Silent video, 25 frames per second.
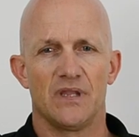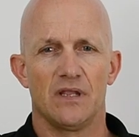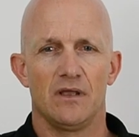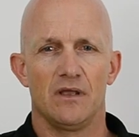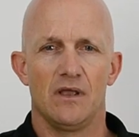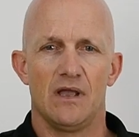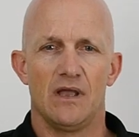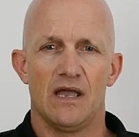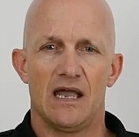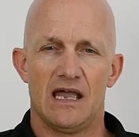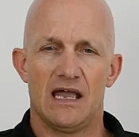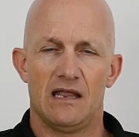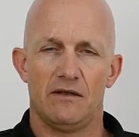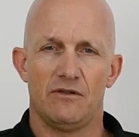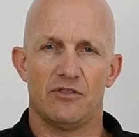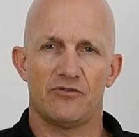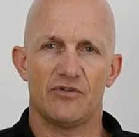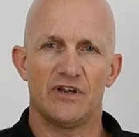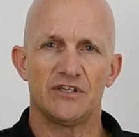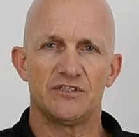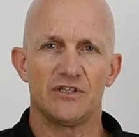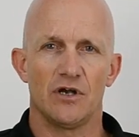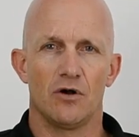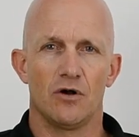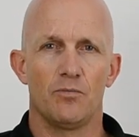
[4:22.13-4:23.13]
And
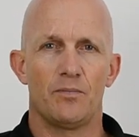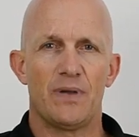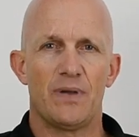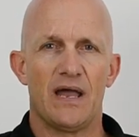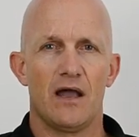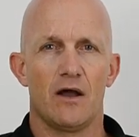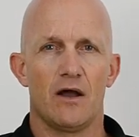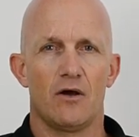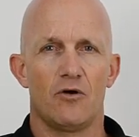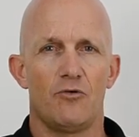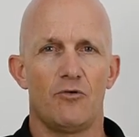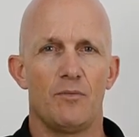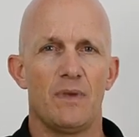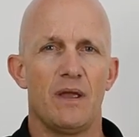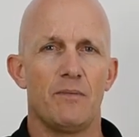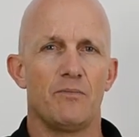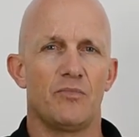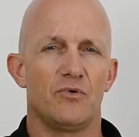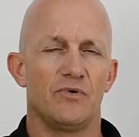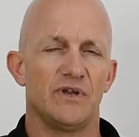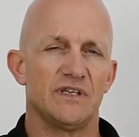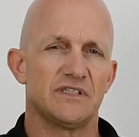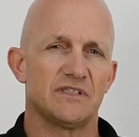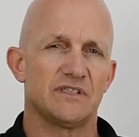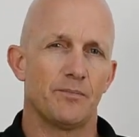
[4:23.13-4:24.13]
threshold power, remember,
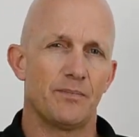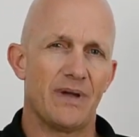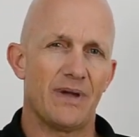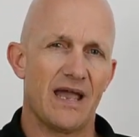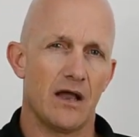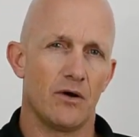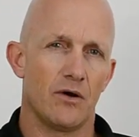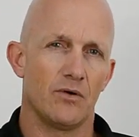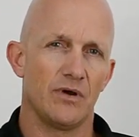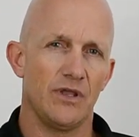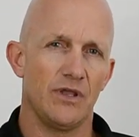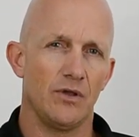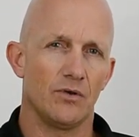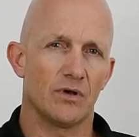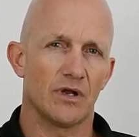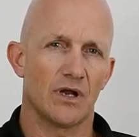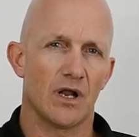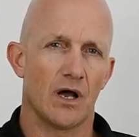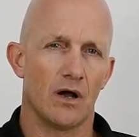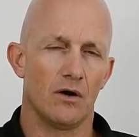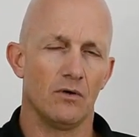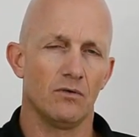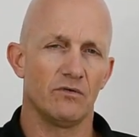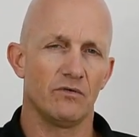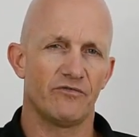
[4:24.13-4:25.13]
is the power you can
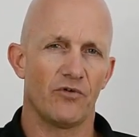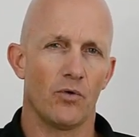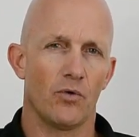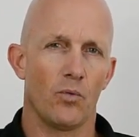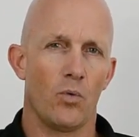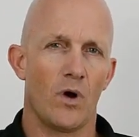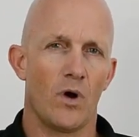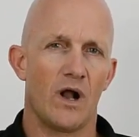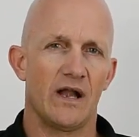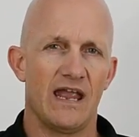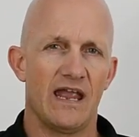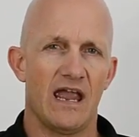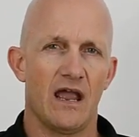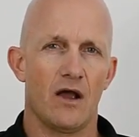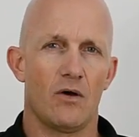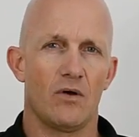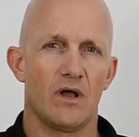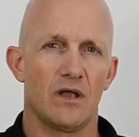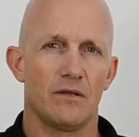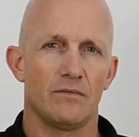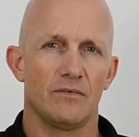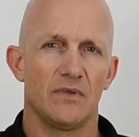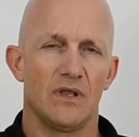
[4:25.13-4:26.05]
hold for 1 hour.